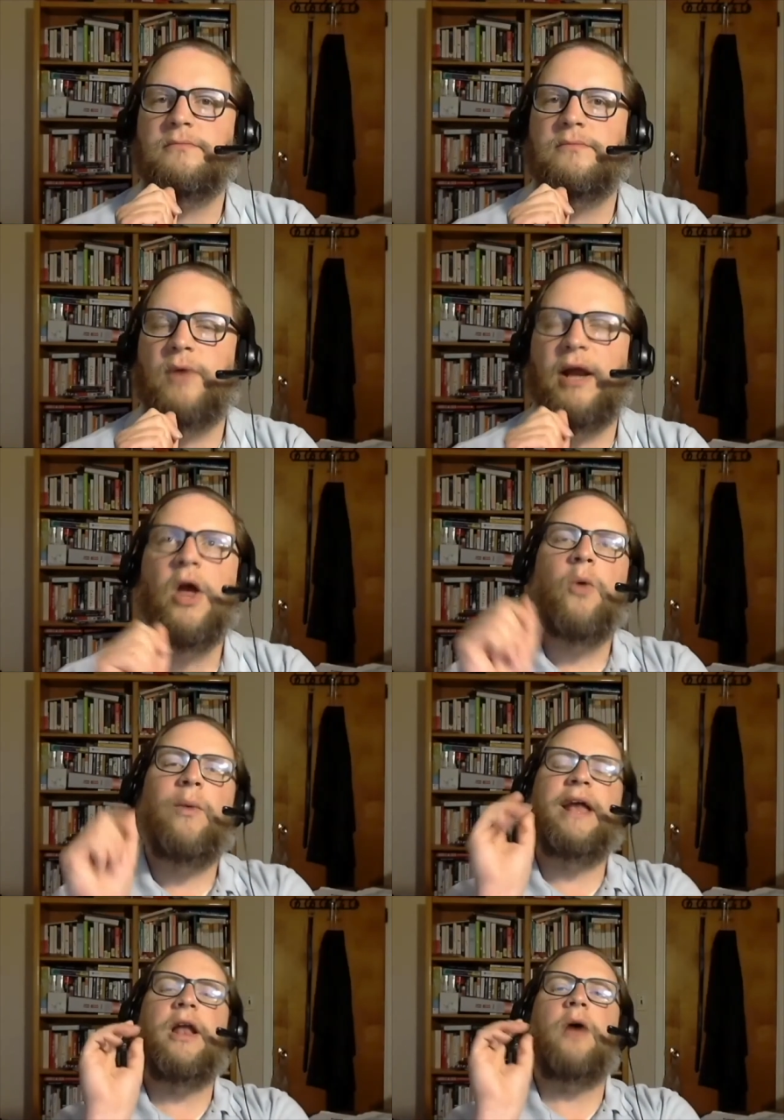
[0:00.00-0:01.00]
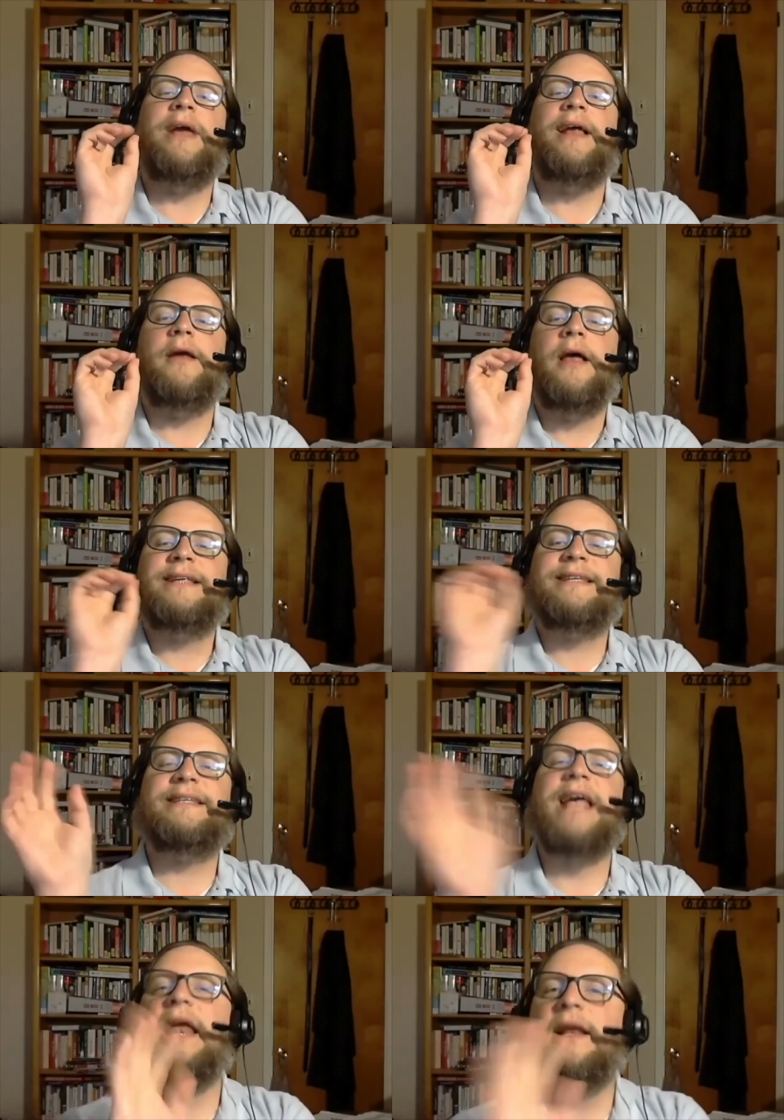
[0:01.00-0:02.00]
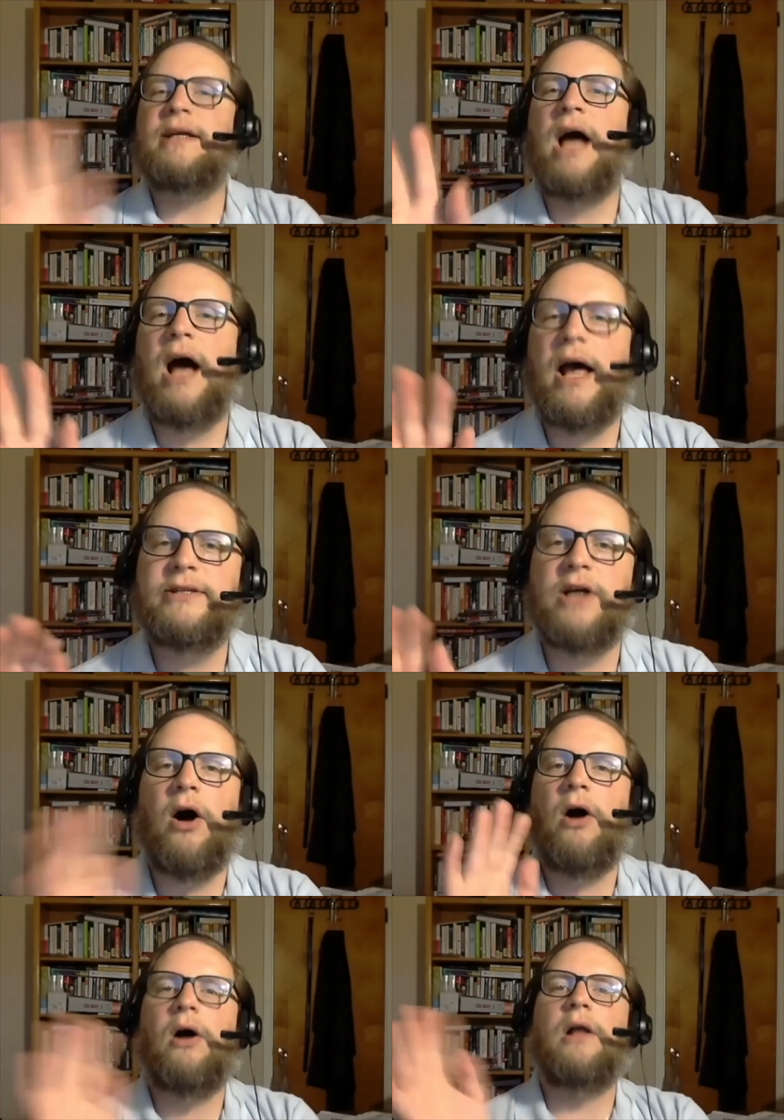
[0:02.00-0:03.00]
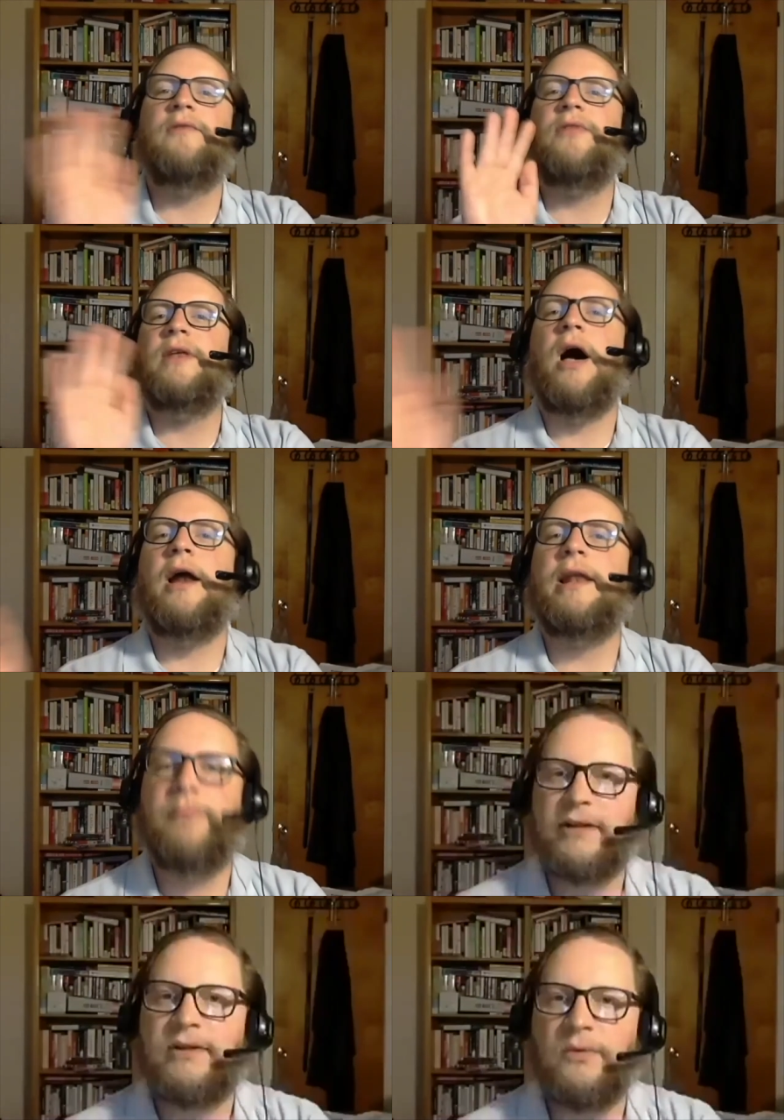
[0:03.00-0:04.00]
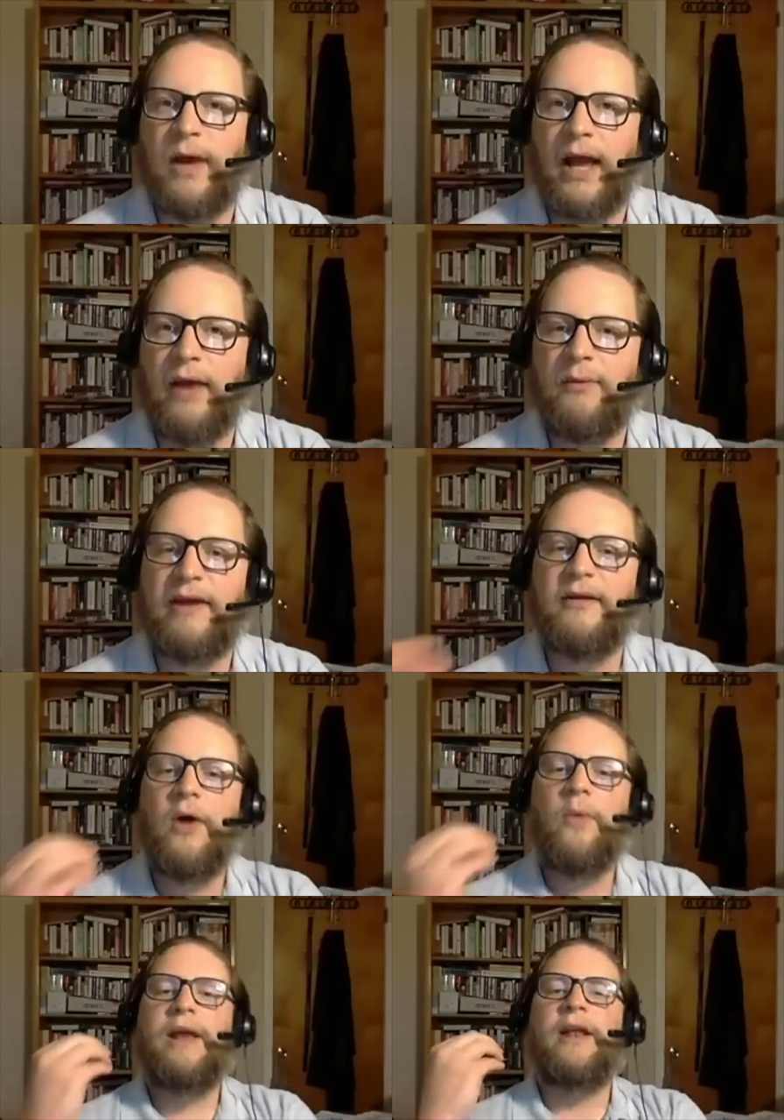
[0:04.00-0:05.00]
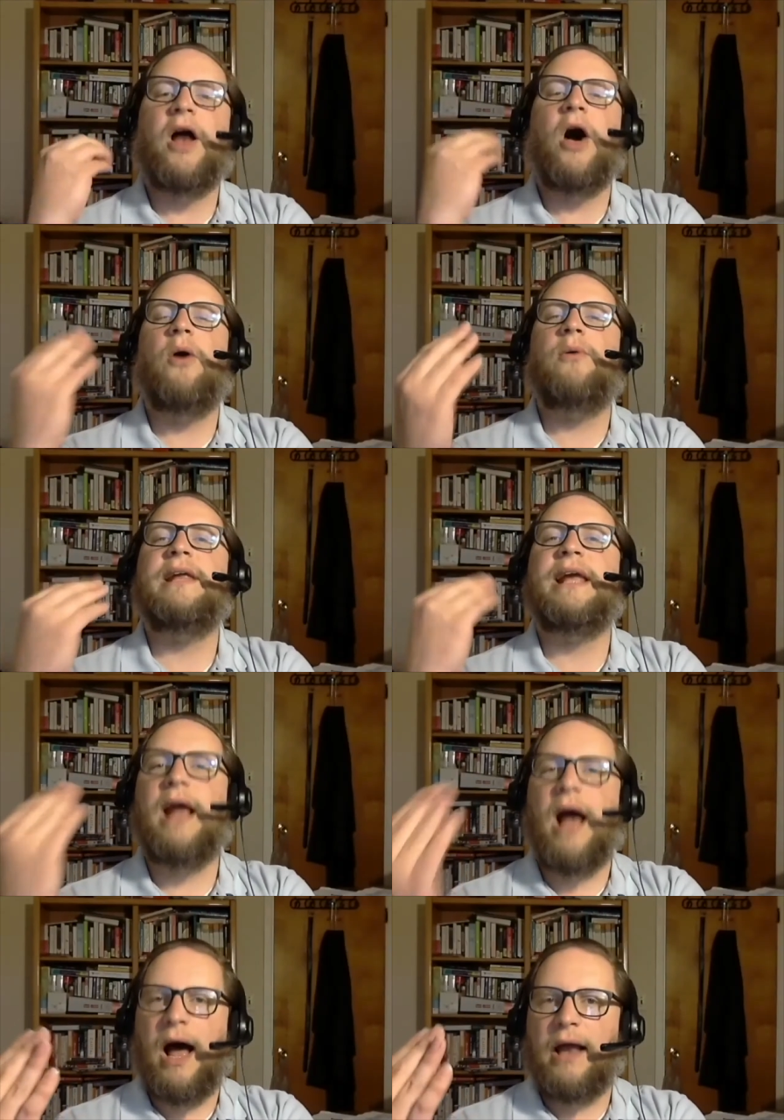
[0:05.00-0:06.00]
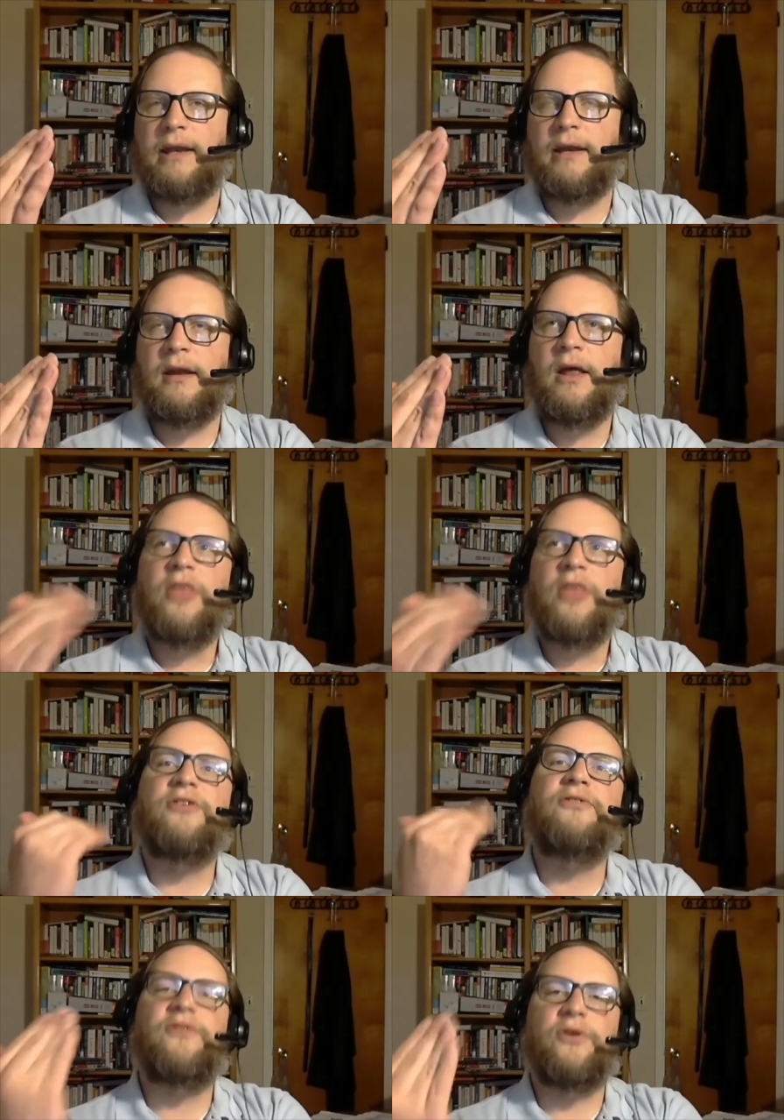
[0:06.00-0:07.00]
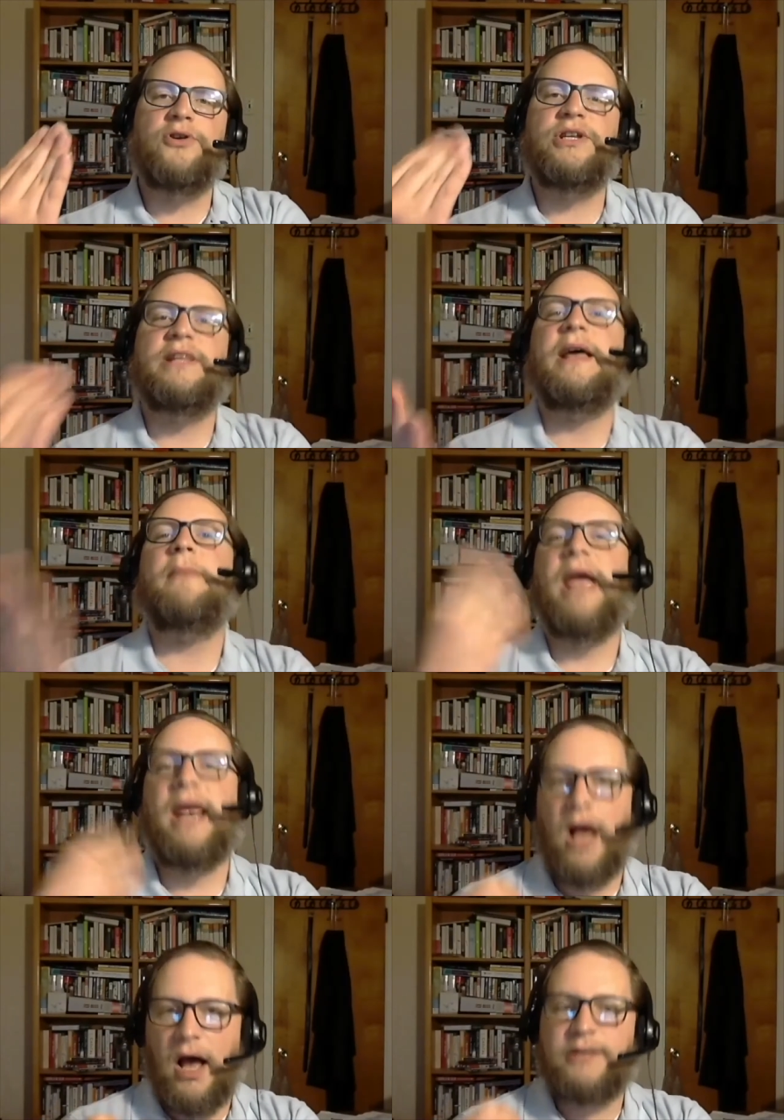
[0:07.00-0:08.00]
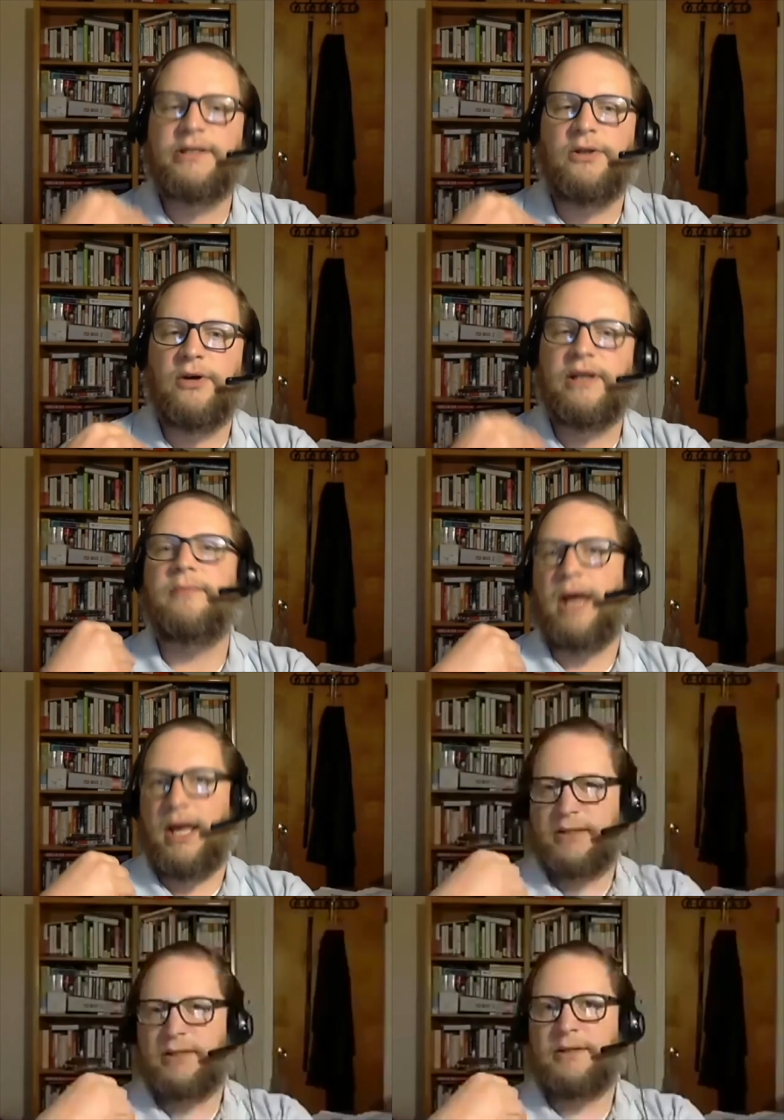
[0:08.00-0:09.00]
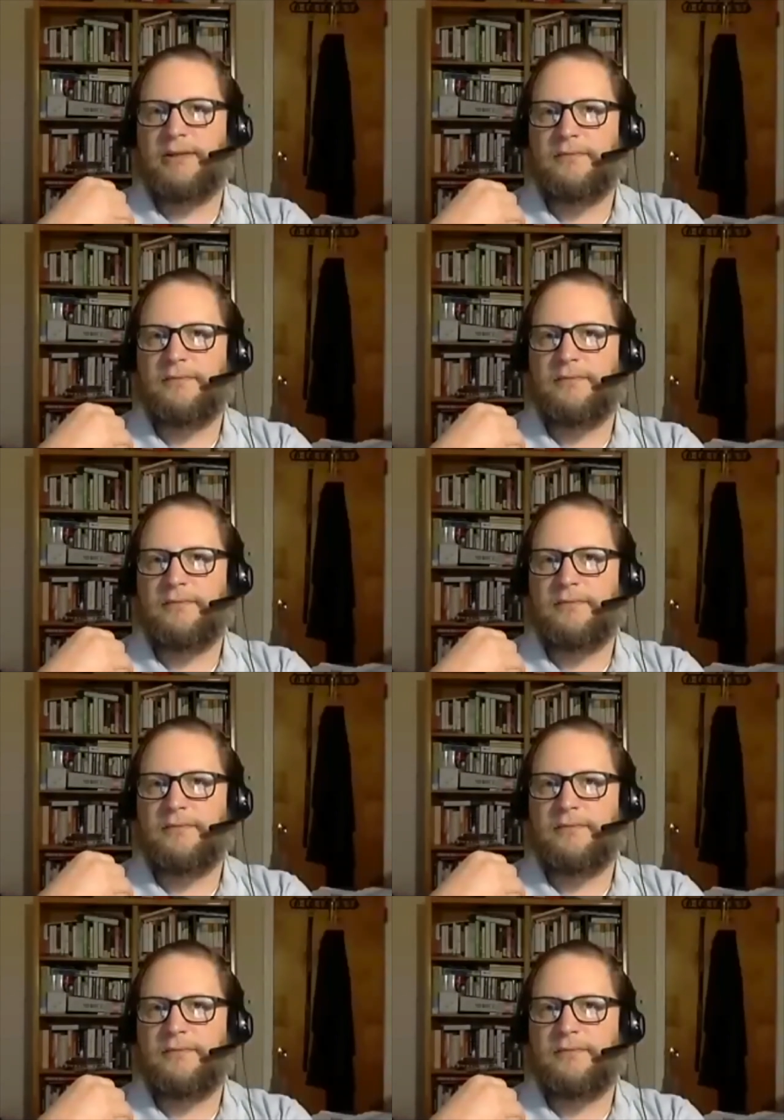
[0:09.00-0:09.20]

right? We had sanitized all of the naughty bits away. We had only gotten the version that made us look the best.